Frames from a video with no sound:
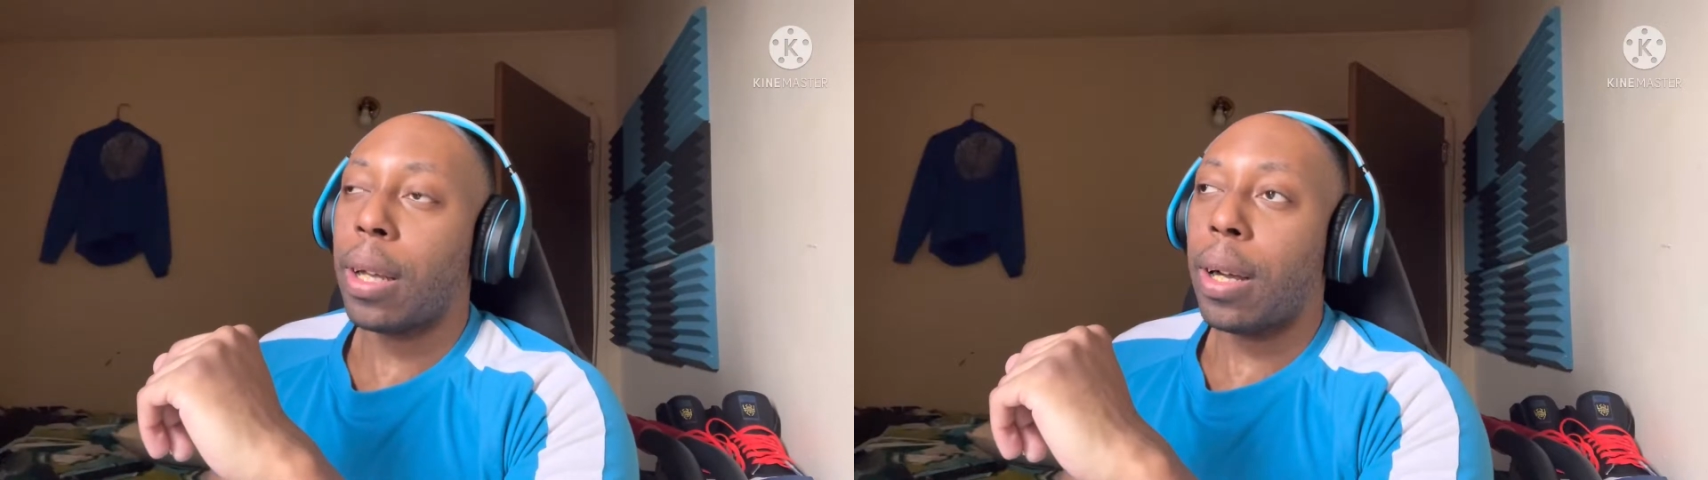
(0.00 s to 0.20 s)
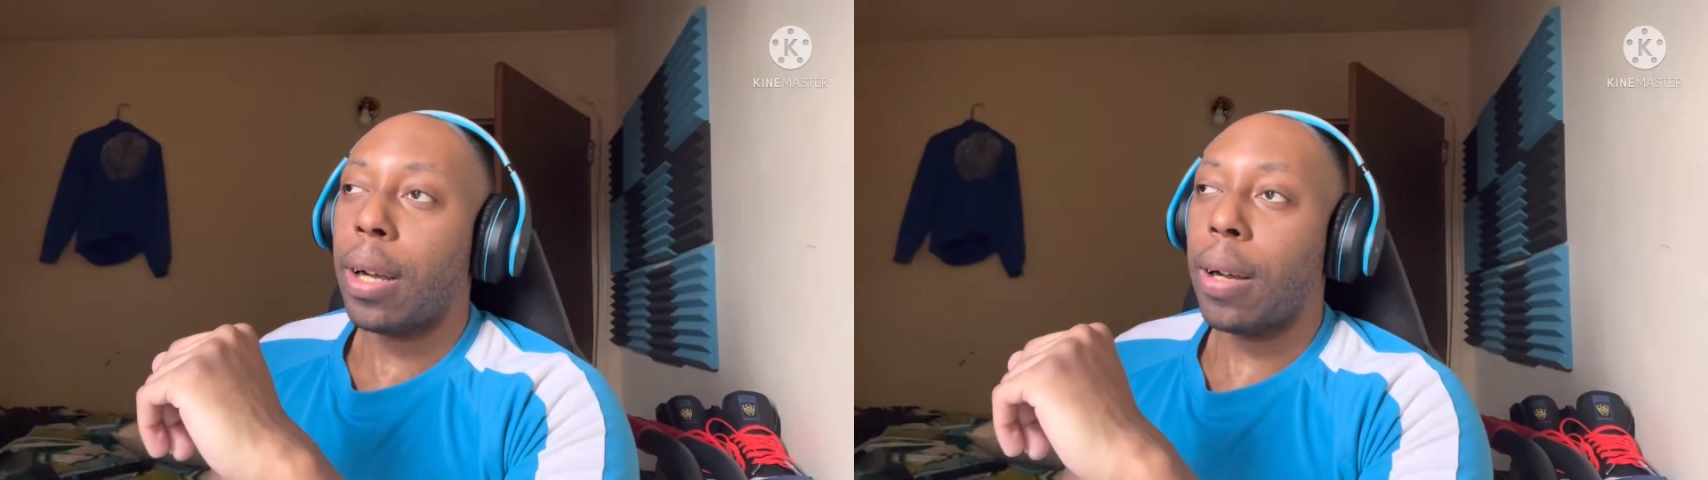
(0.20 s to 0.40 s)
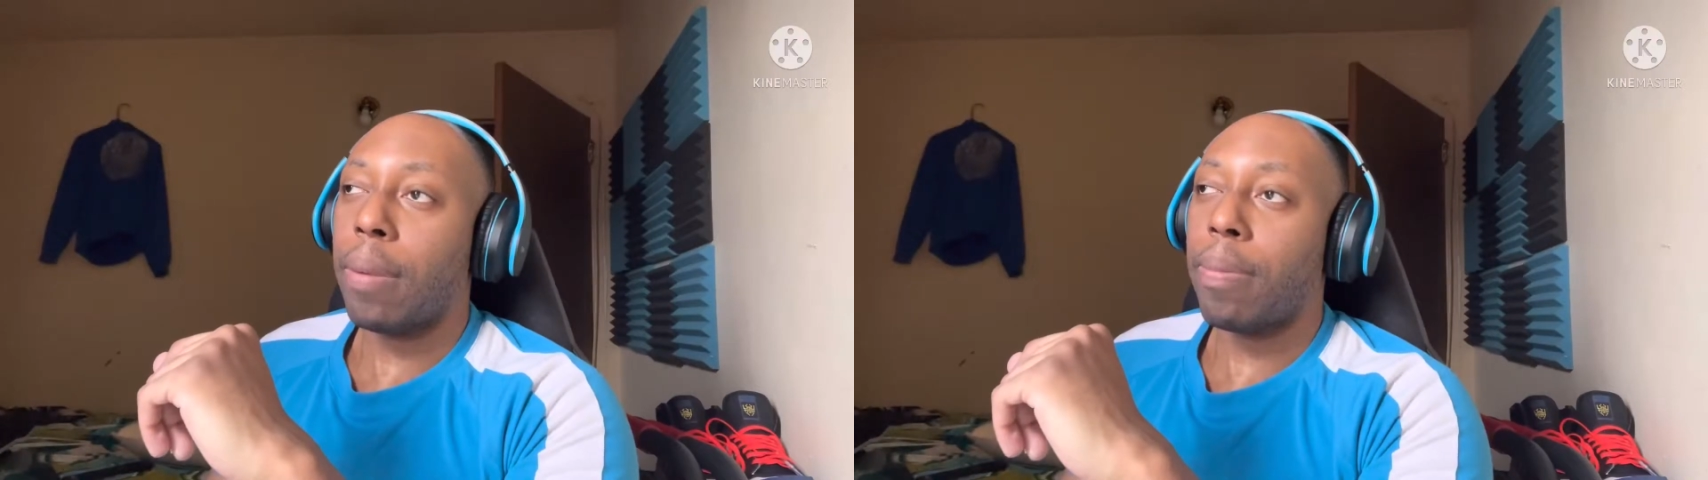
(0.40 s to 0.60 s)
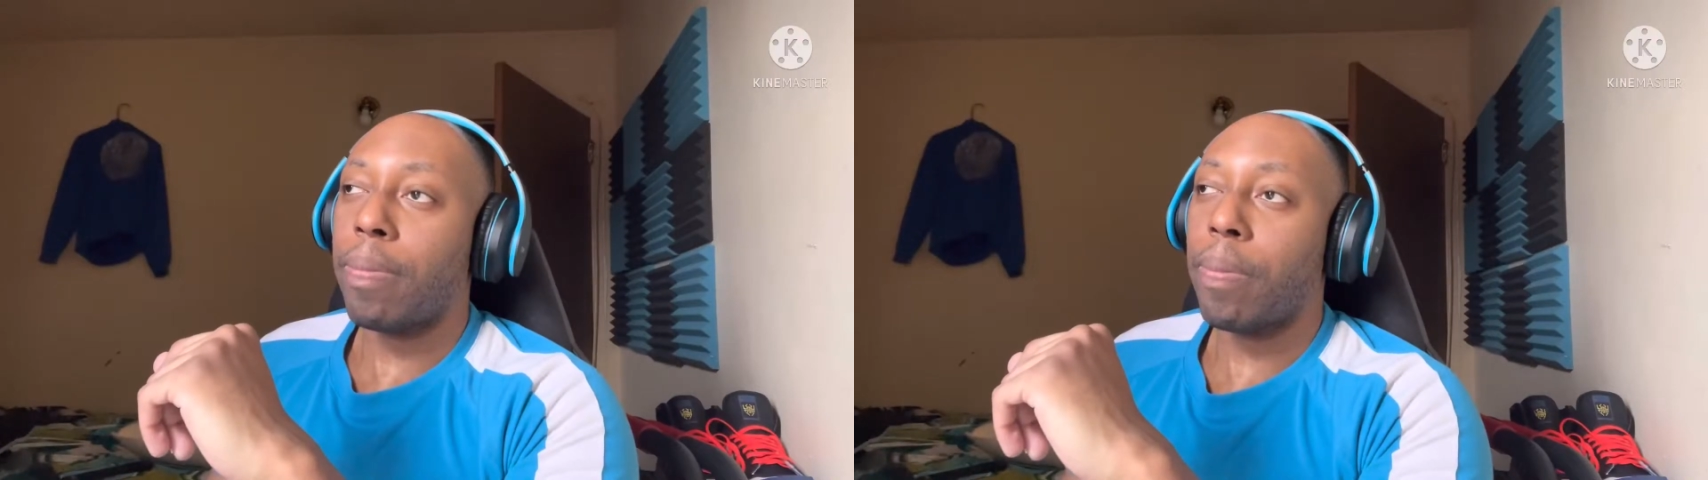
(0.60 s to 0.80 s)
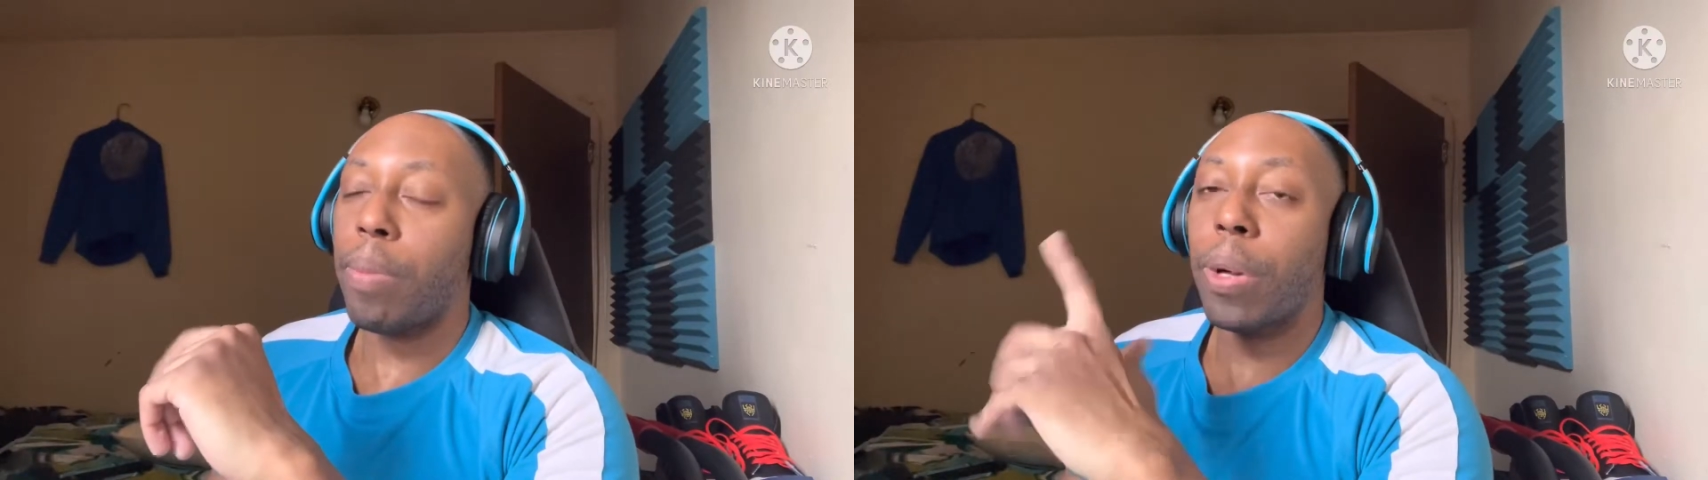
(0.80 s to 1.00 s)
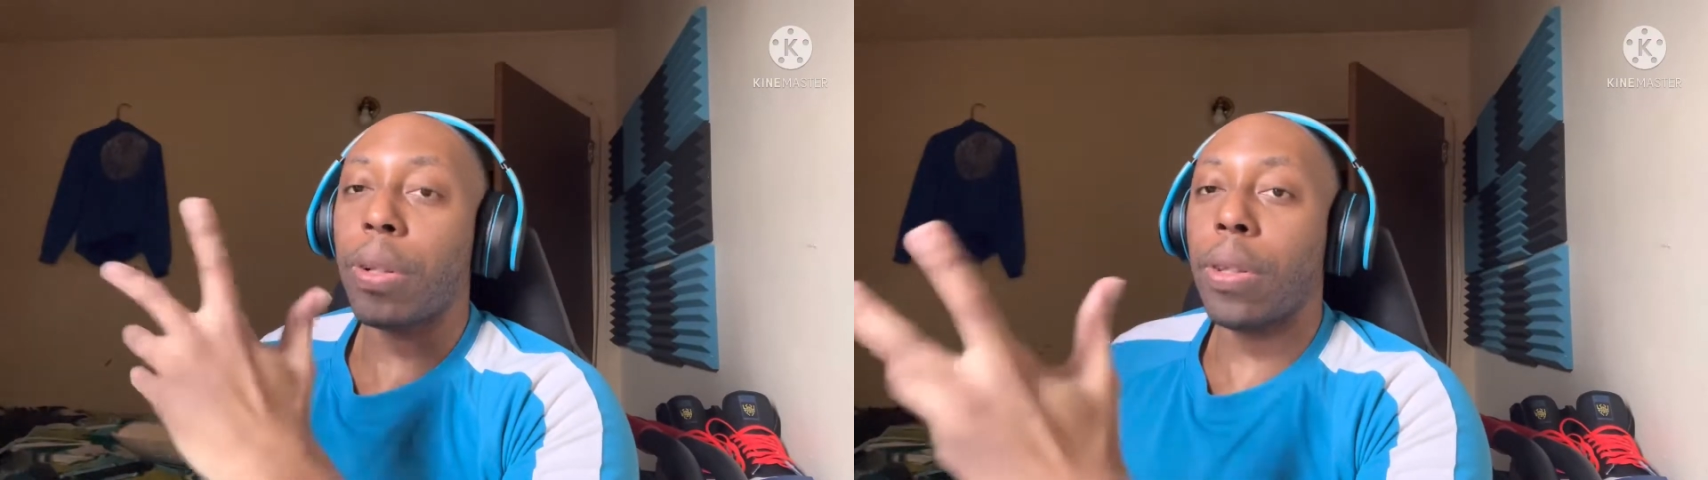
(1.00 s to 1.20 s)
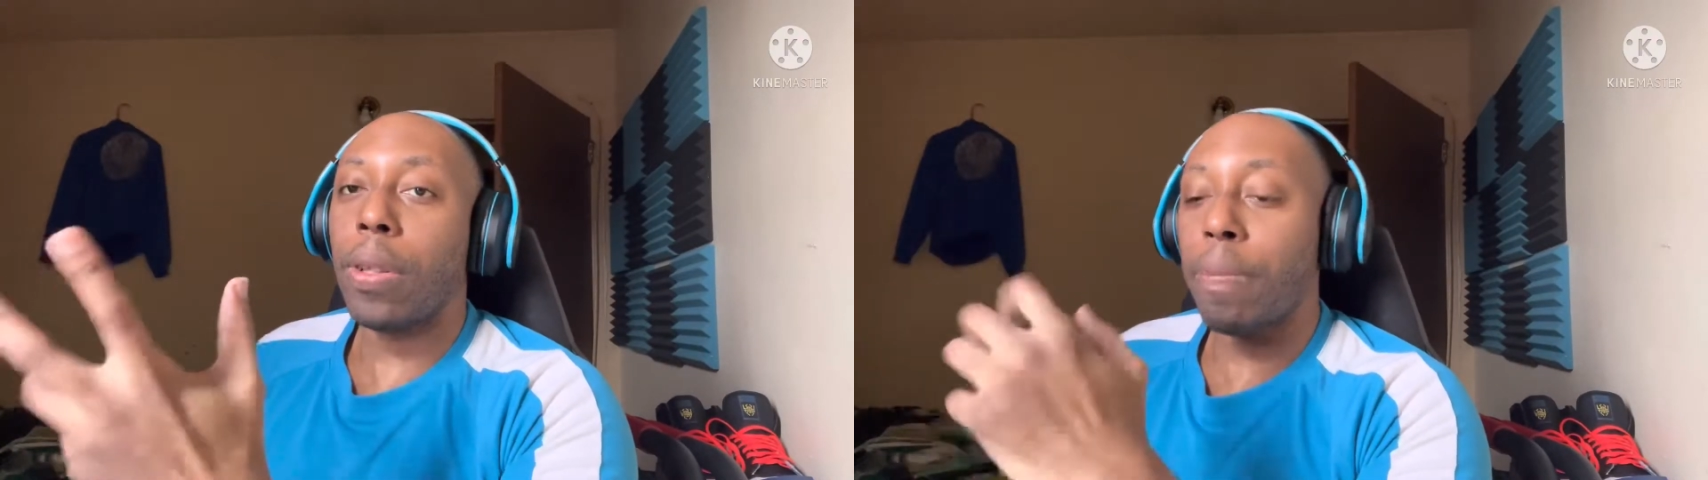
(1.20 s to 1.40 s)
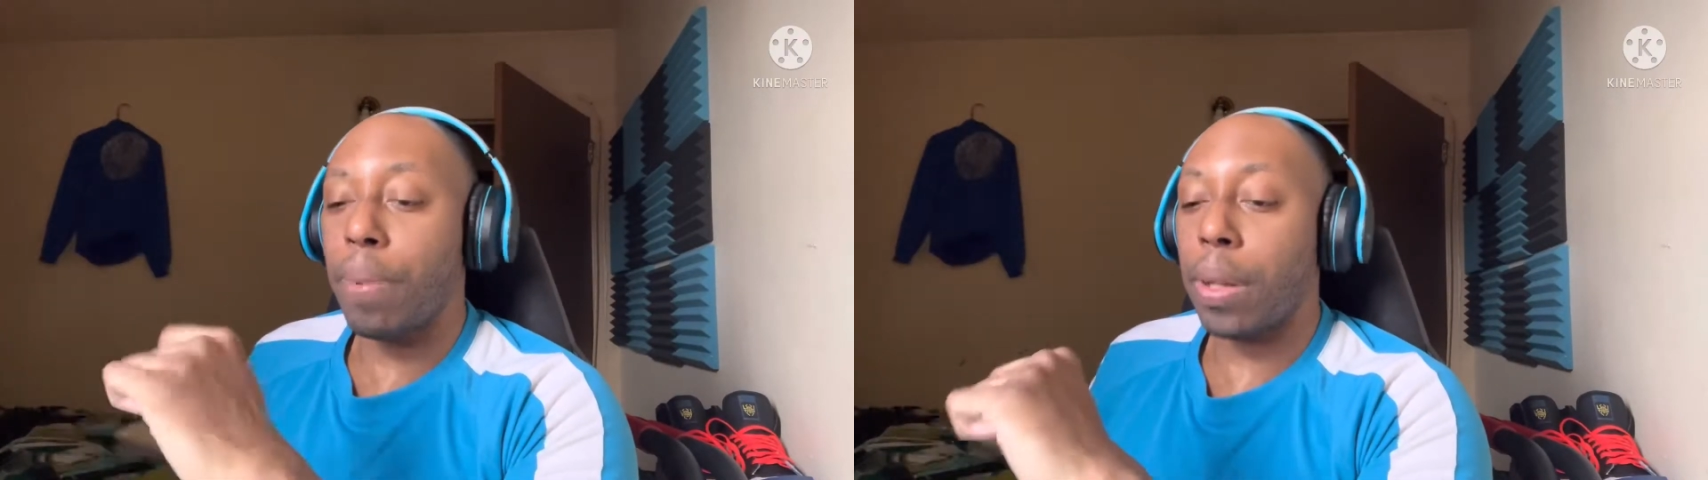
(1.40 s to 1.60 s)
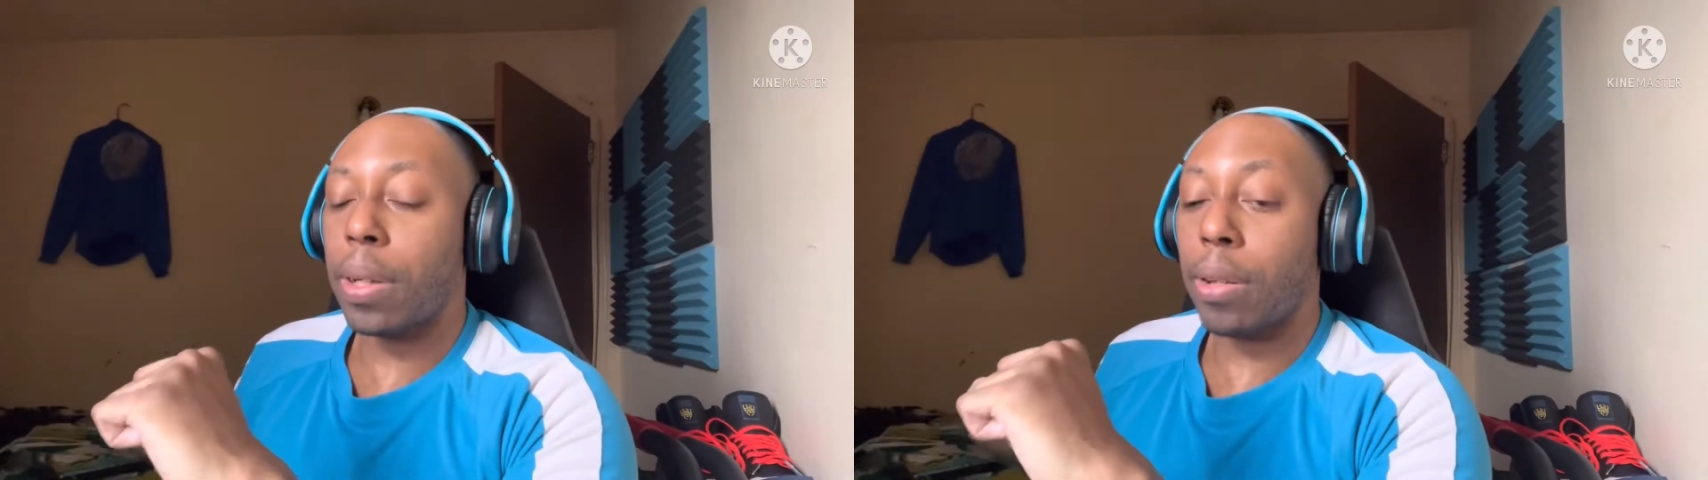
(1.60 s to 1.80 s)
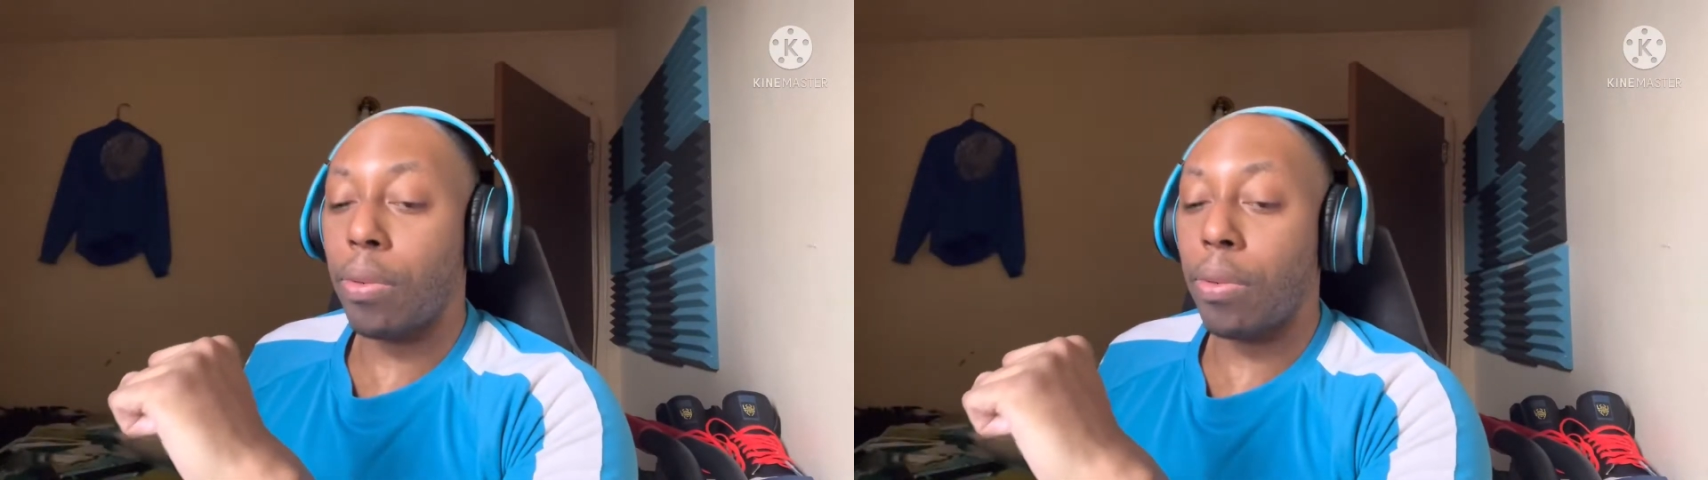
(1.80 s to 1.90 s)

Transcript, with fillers: the abyss.